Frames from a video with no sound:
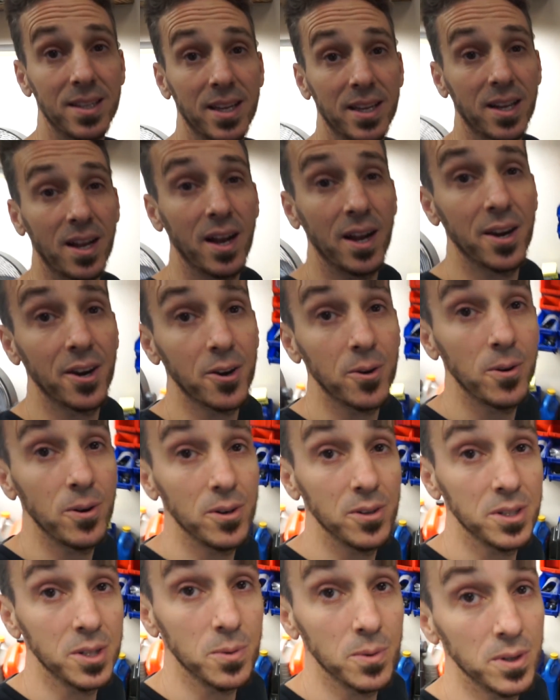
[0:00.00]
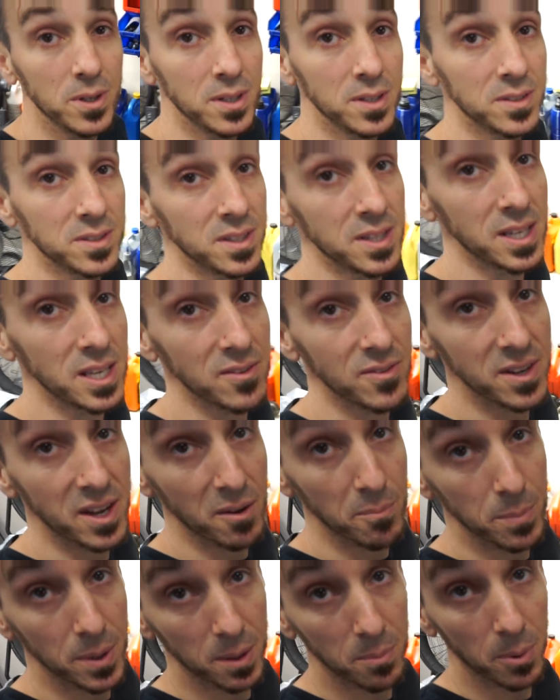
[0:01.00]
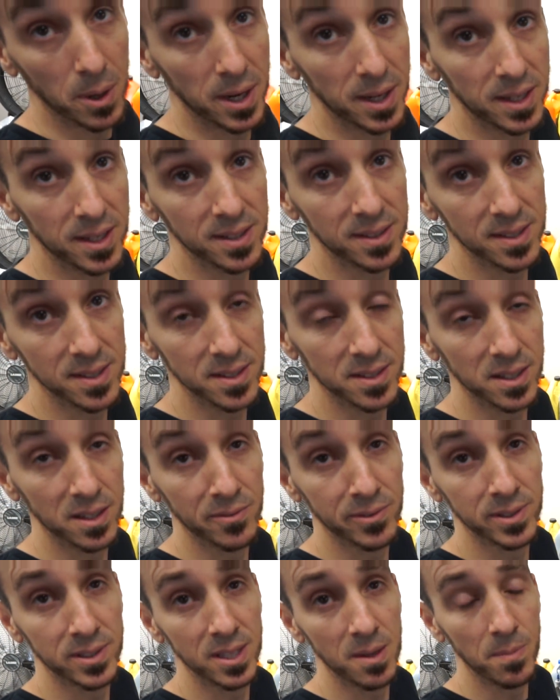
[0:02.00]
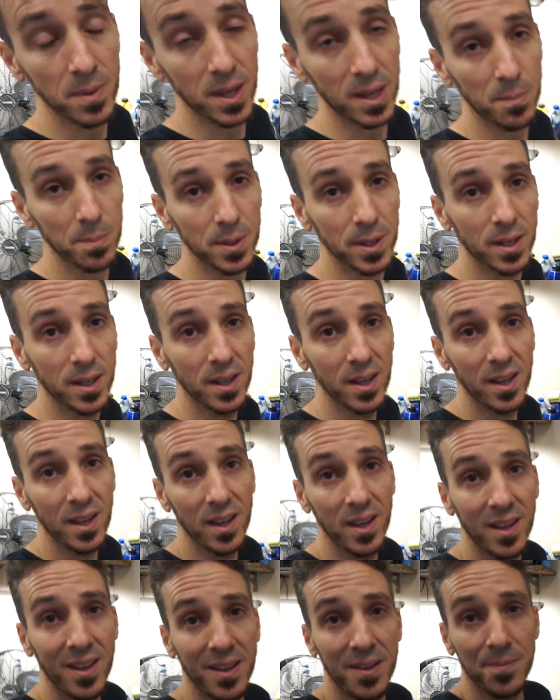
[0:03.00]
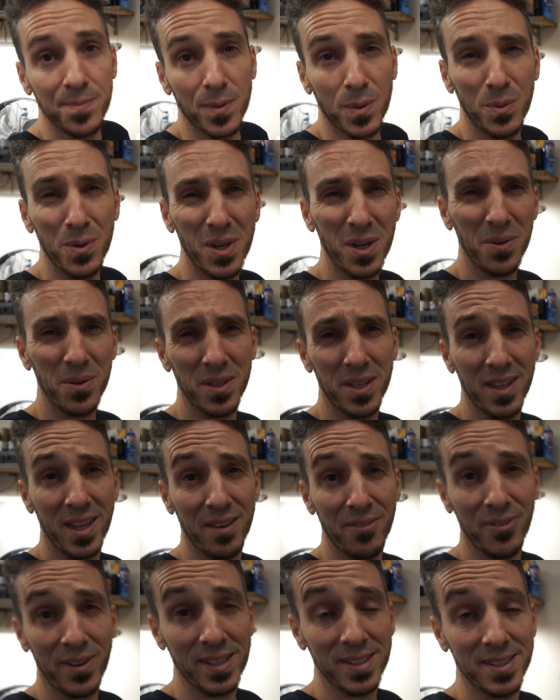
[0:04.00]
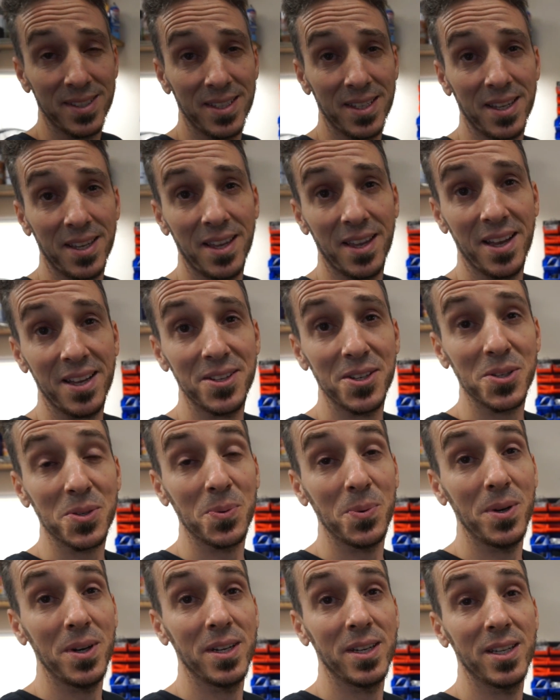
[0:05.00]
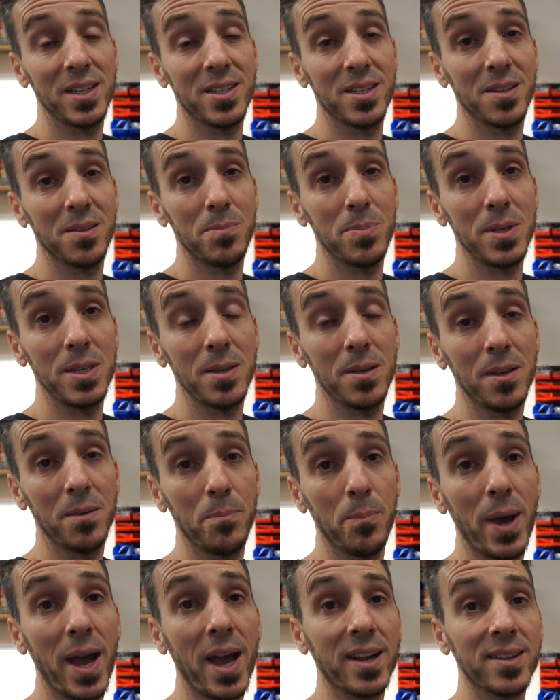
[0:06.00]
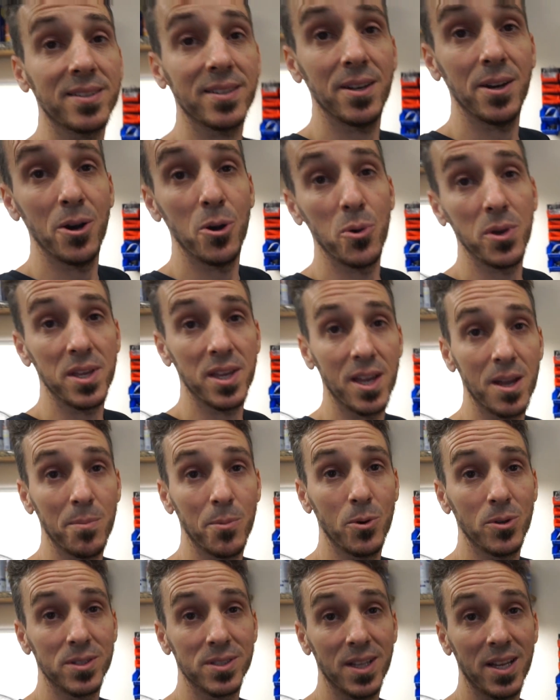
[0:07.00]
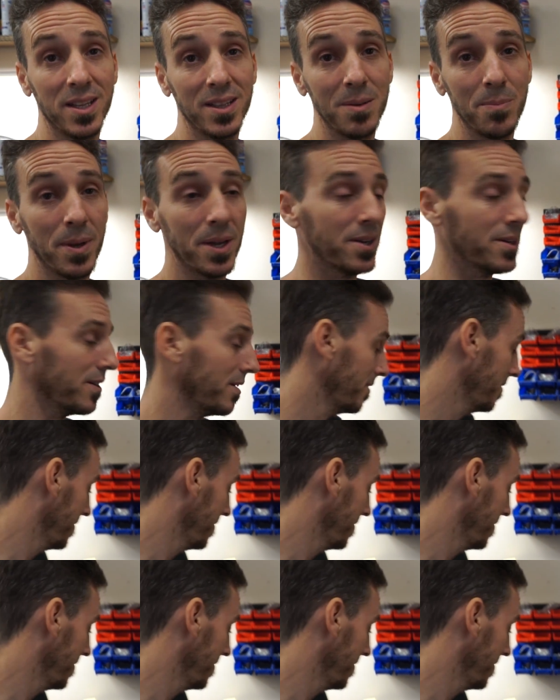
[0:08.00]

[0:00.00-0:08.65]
like higher quality ones and they even have big brake kits and stuff, it seemed like, but we're not really that fancy. I just wanted to be back to OEM or slightly better.